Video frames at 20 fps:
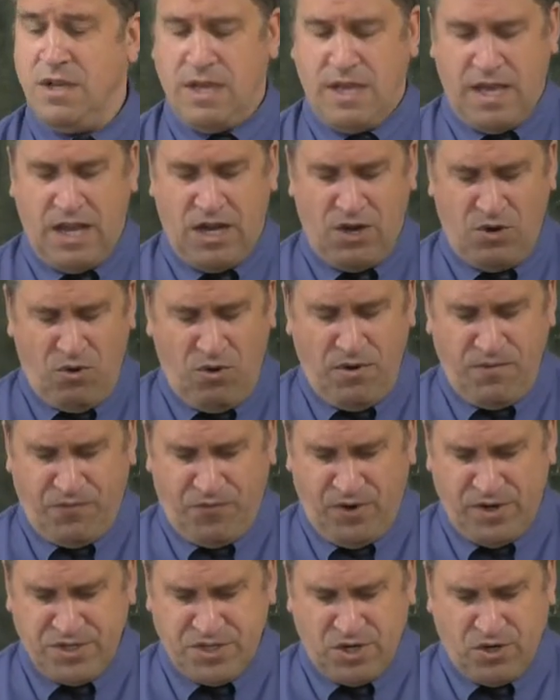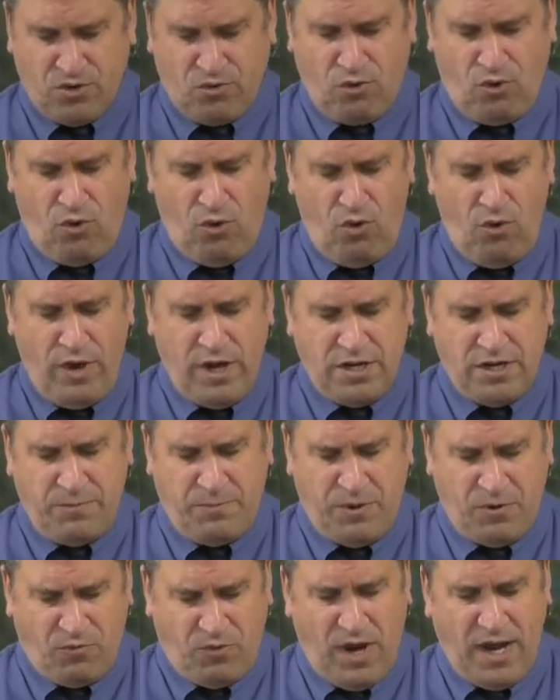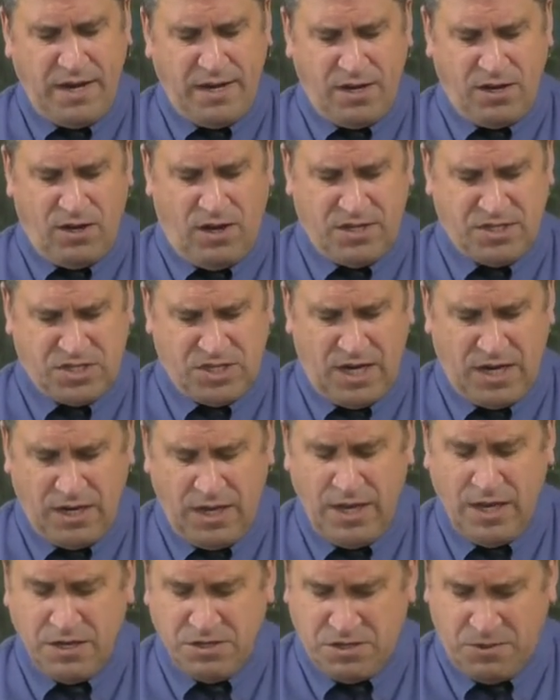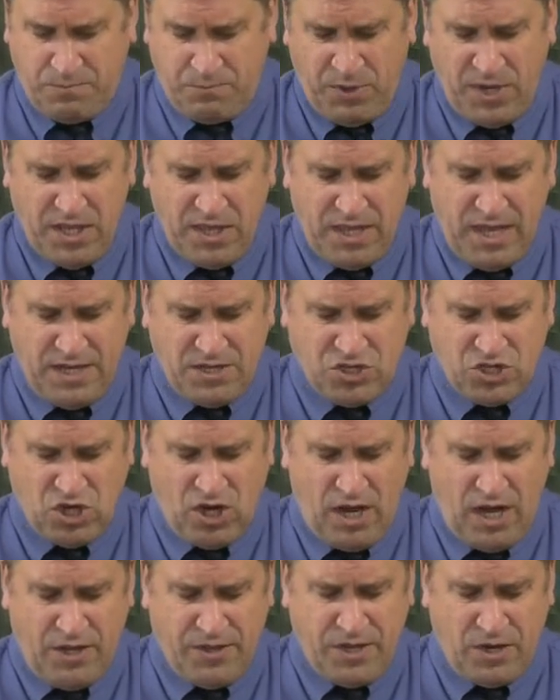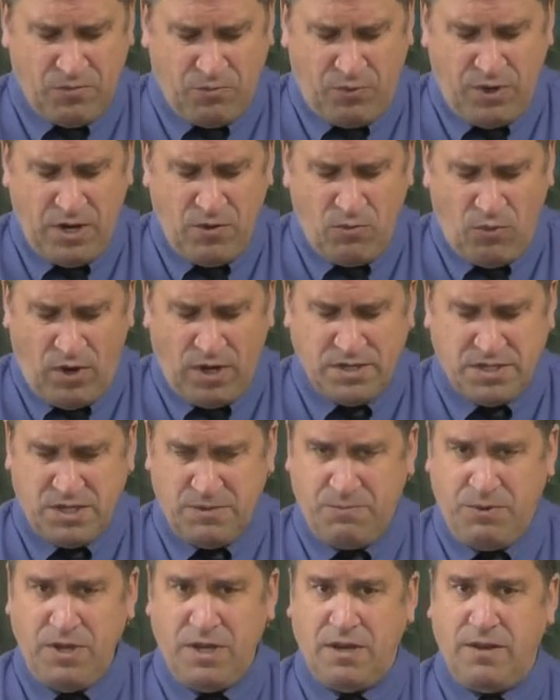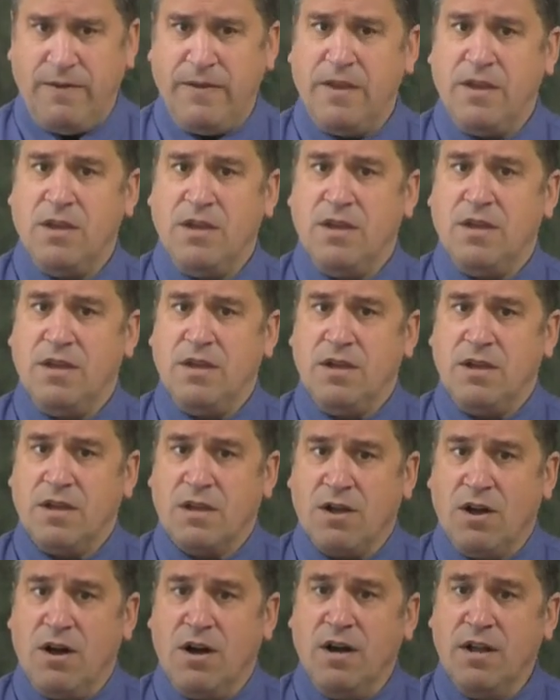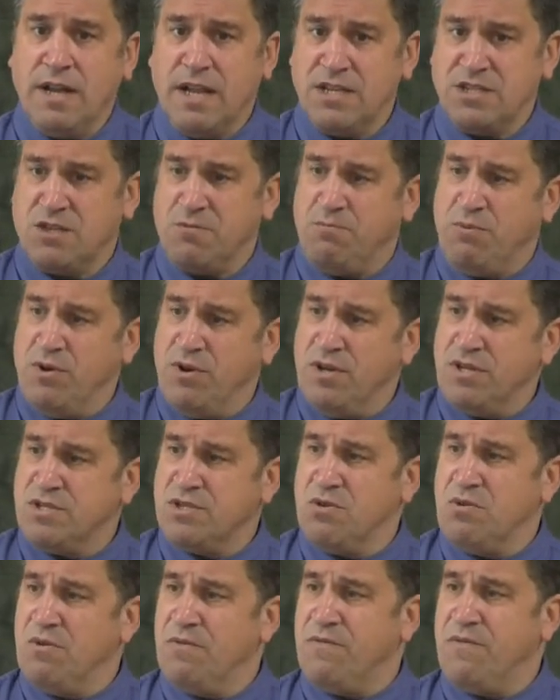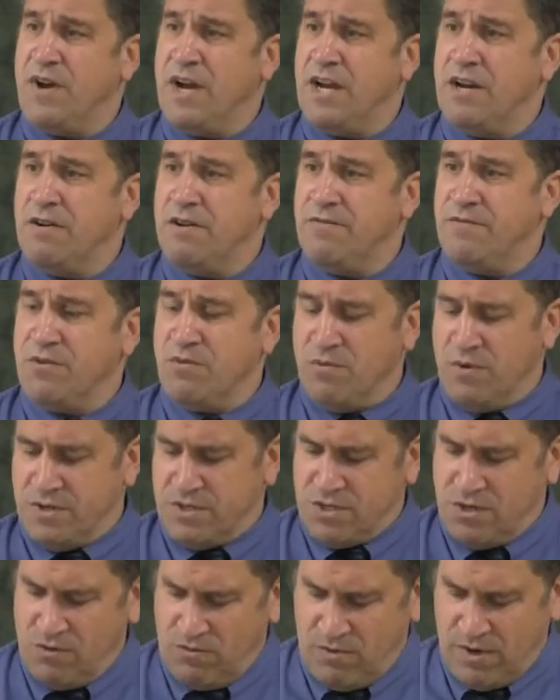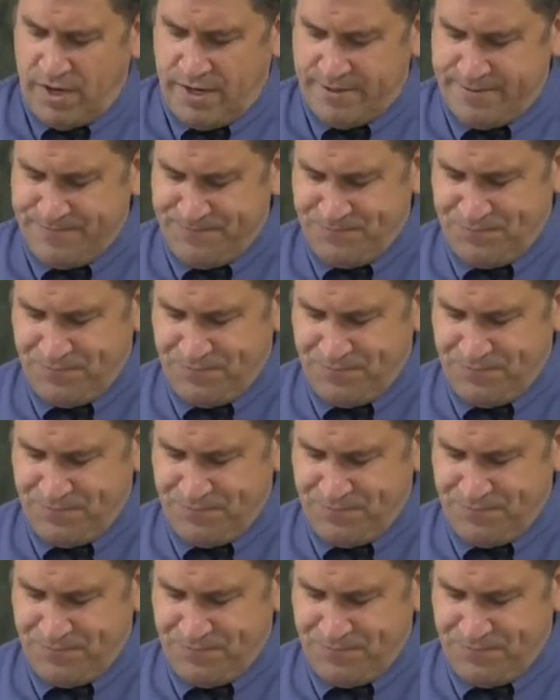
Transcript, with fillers: And in order for us to grow and to be right in God's sight, to be that child that we want to be, God has to put us through fire every once in a while.